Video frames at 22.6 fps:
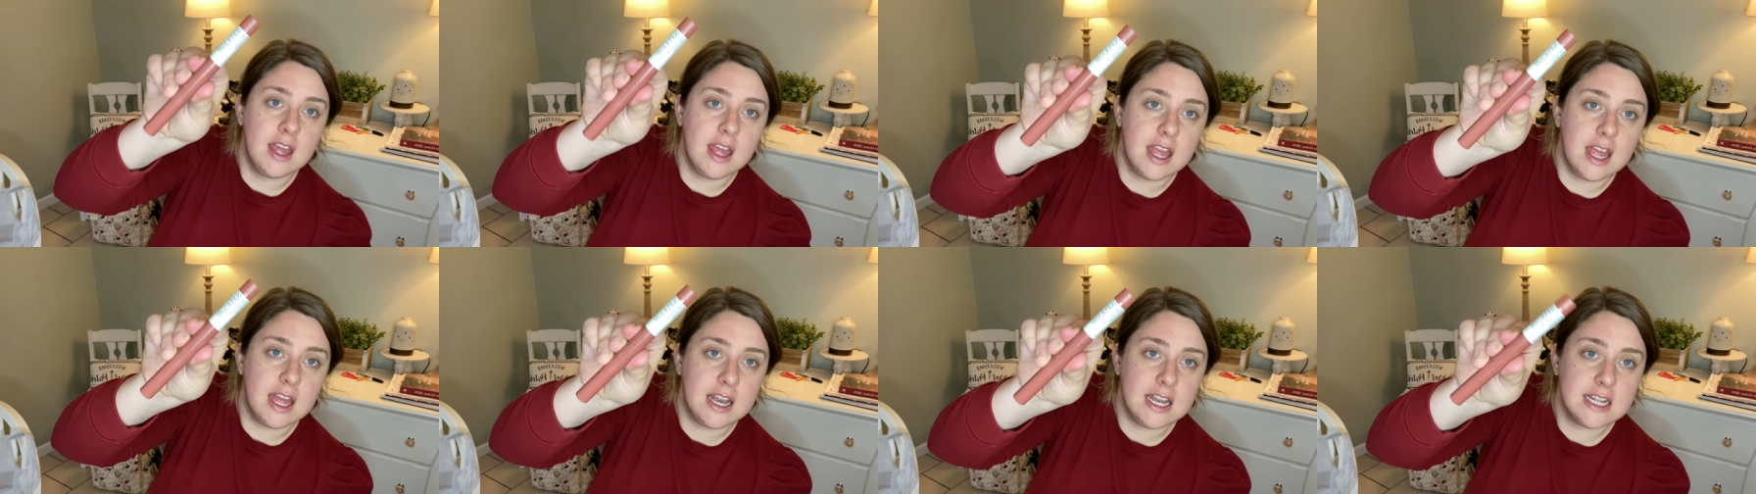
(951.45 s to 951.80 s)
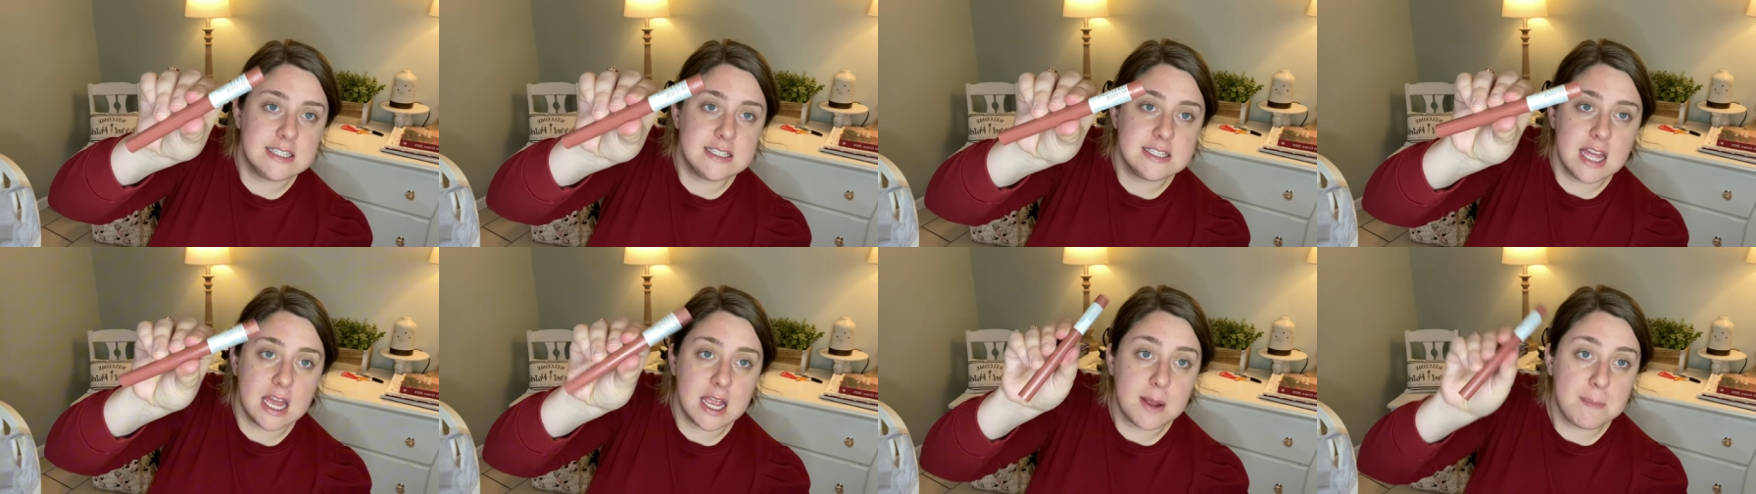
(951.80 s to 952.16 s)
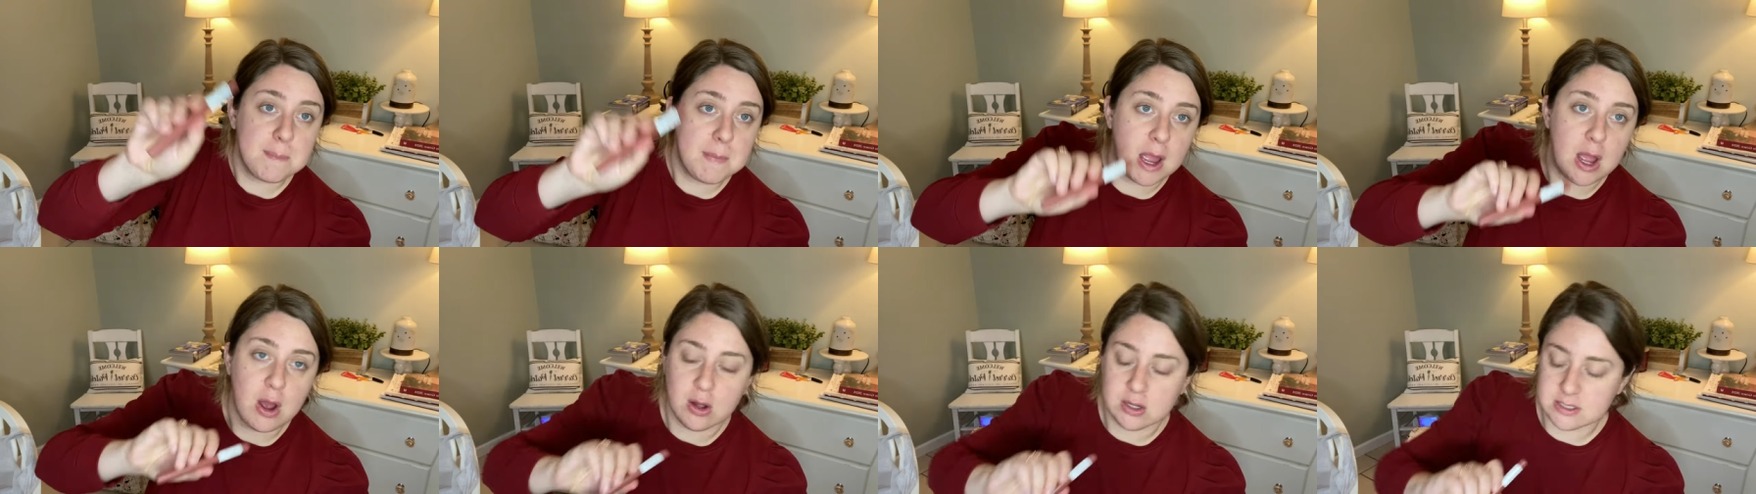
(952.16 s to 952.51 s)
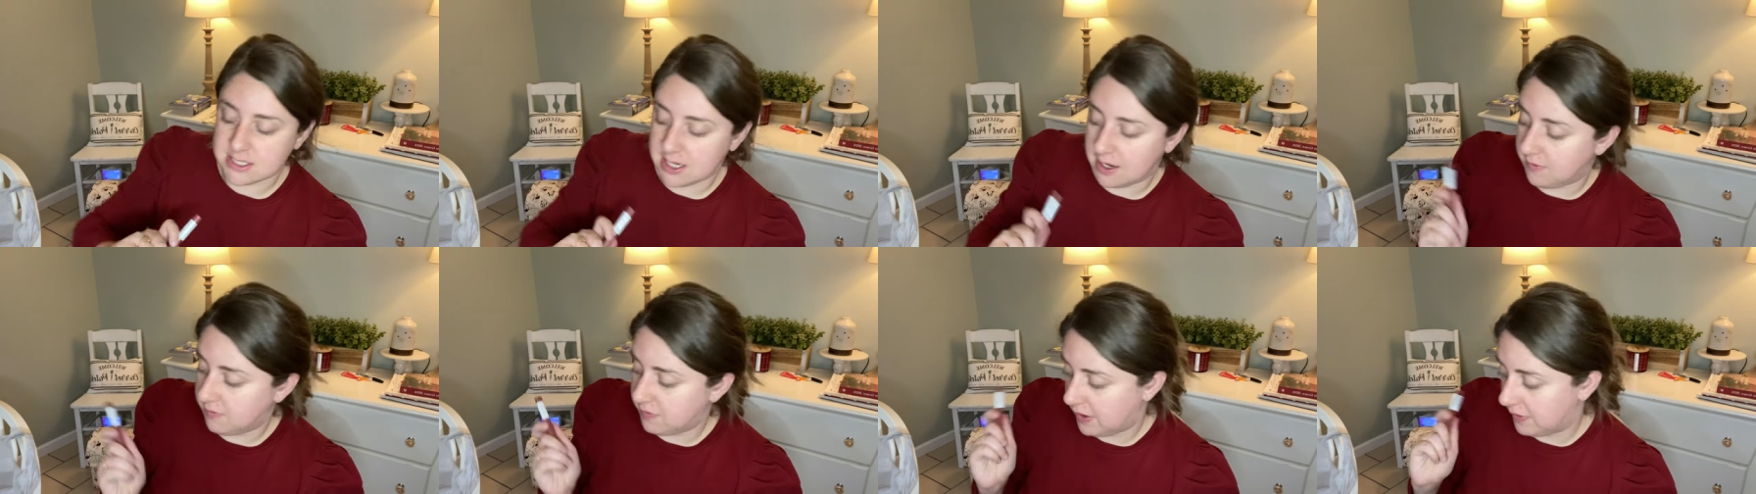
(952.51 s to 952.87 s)
And it's like my
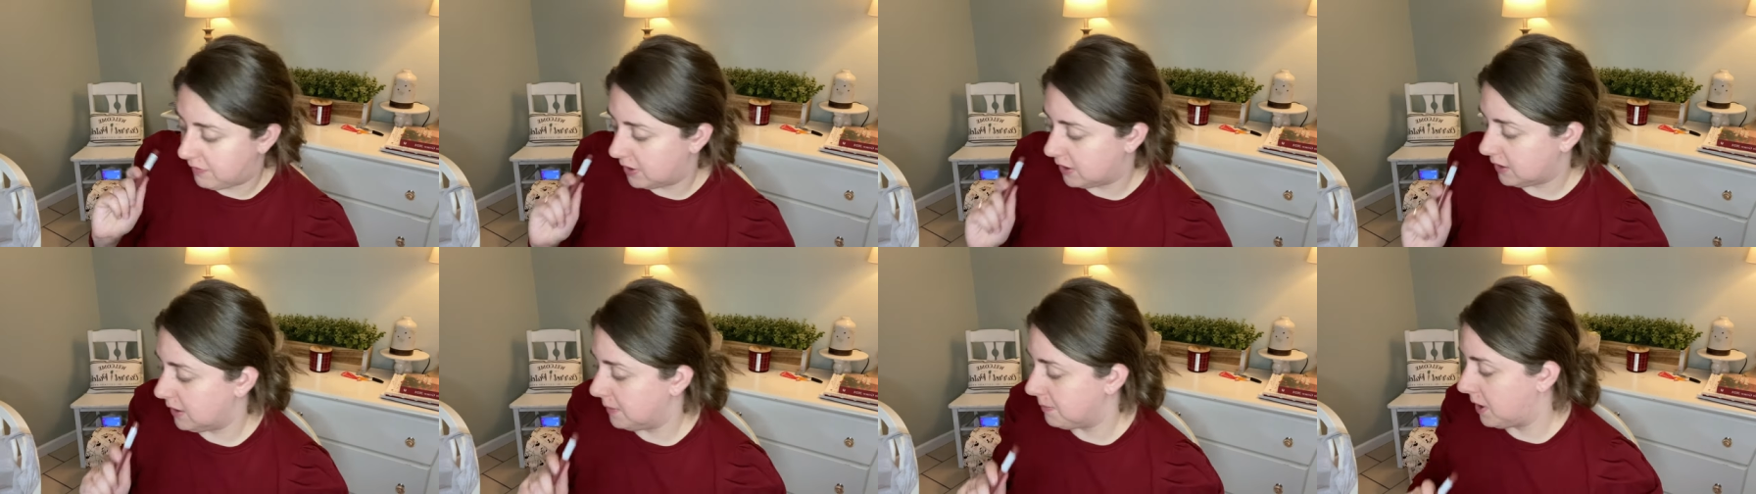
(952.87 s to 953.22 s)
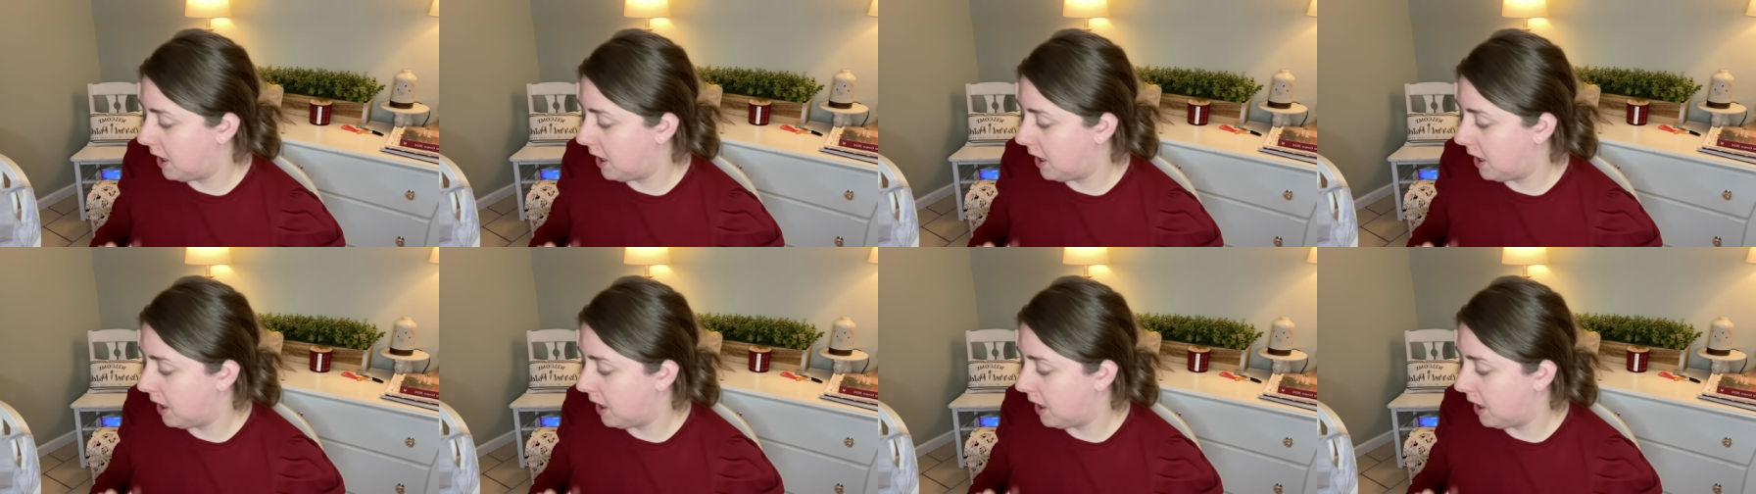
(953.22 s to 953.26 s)
all-time favorite lip